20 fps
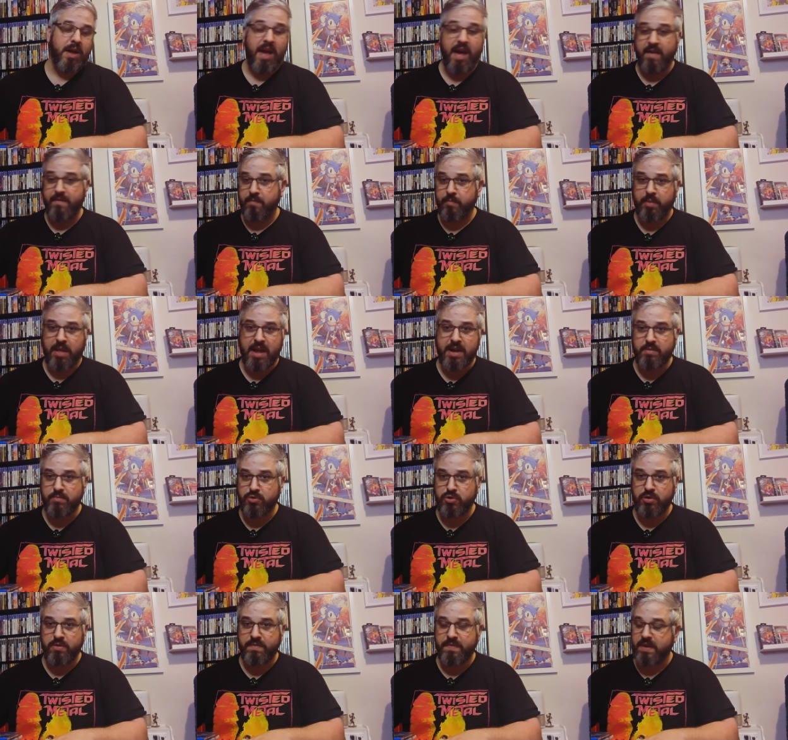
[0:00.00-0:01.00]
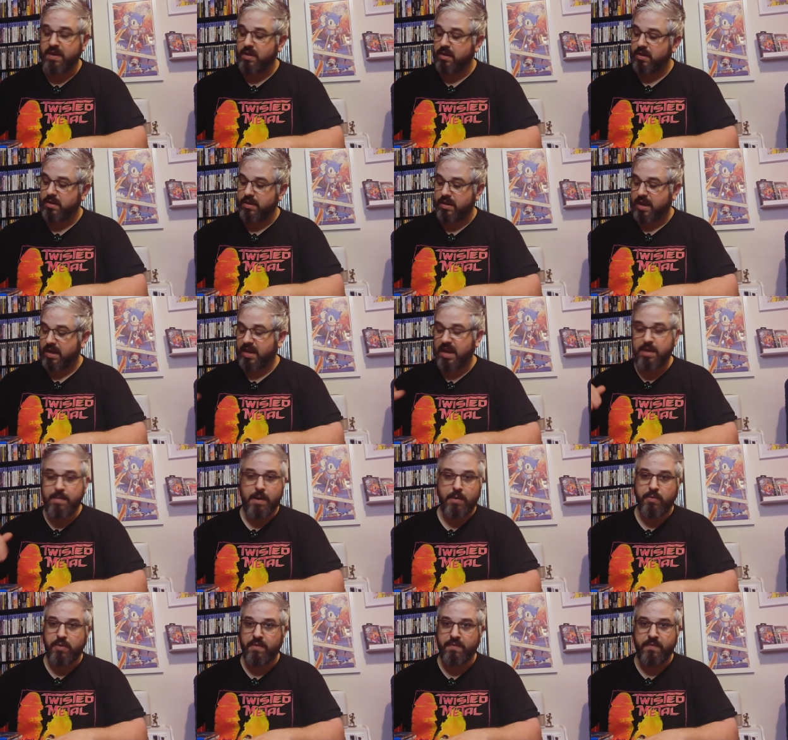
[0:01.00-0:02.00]
have a platinum trophy that
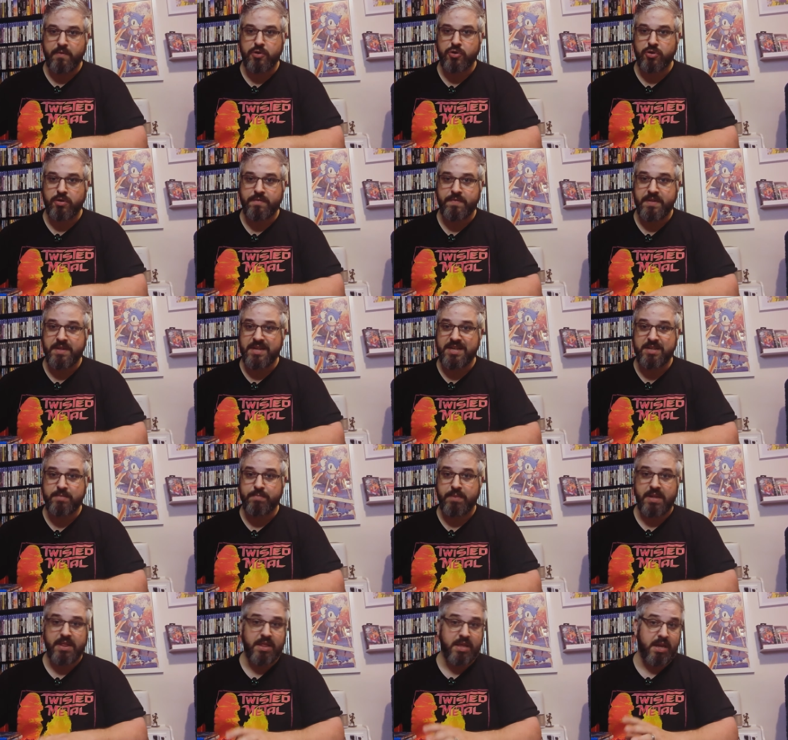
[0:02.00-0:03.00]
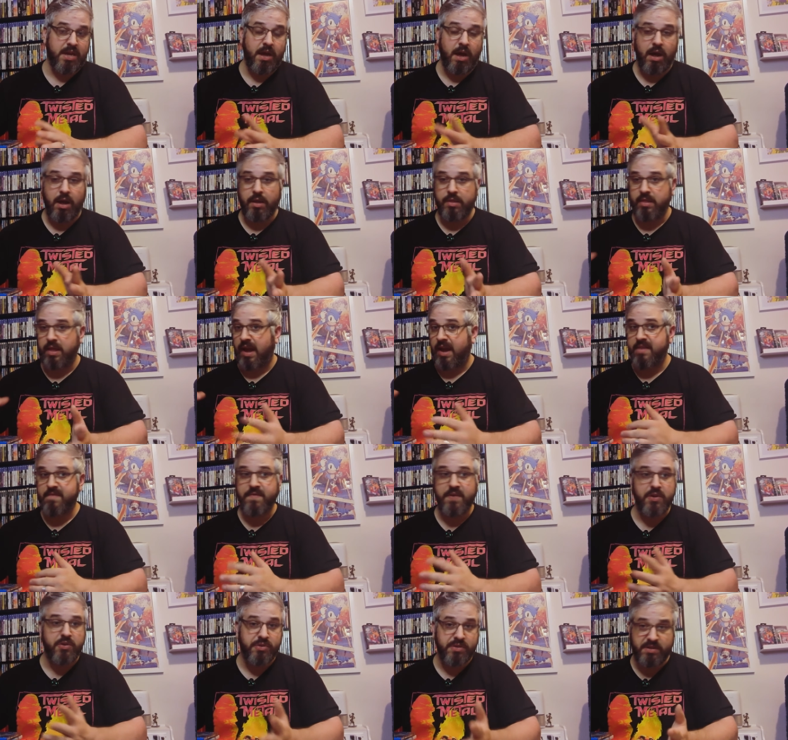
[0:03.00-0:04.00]
came out with a full trophy list, but the
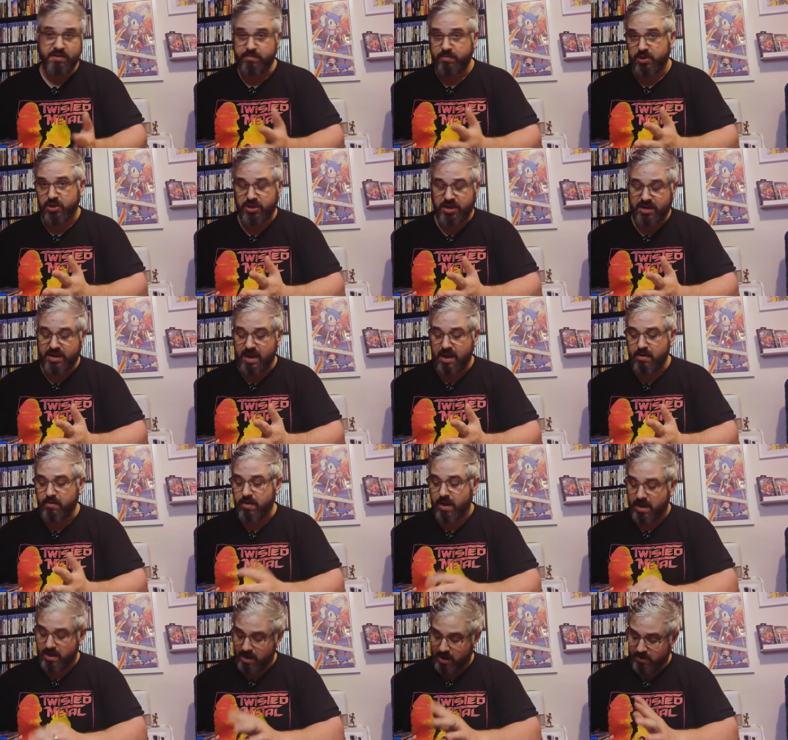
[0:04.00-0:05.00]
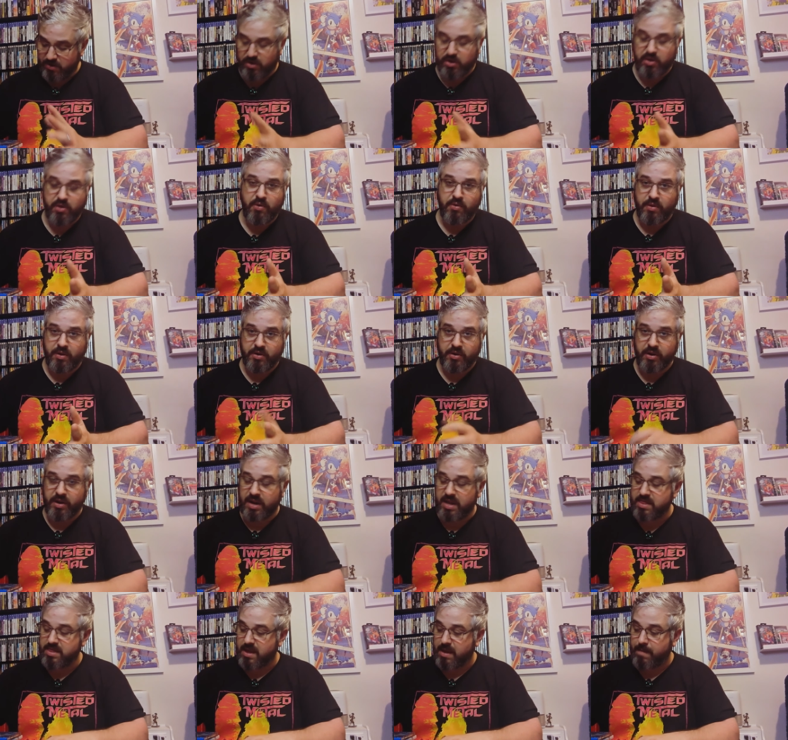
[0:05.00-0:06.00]
online features have been shut down, and now you can no longer
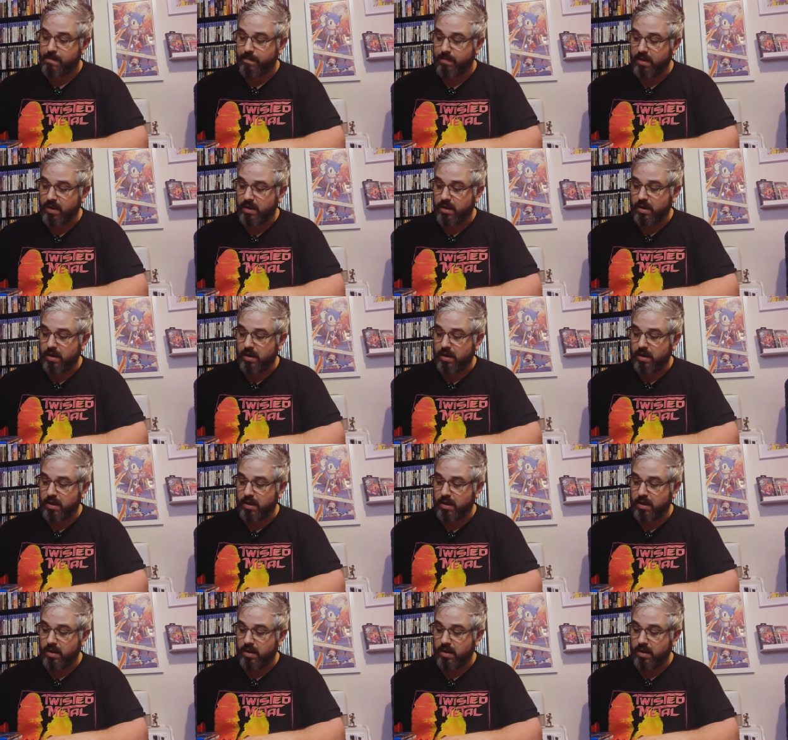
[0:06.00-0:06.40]
get them.